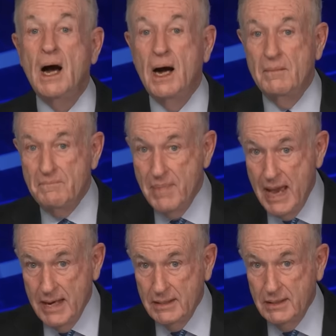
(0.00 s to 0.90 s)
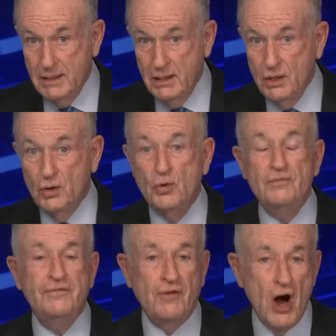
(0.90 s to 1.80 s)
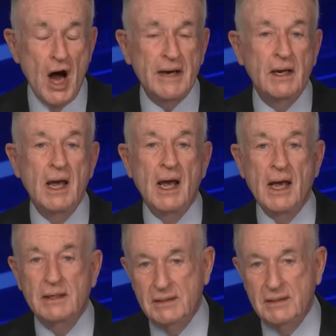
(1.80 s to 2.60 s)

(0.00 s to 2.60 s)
men who fought and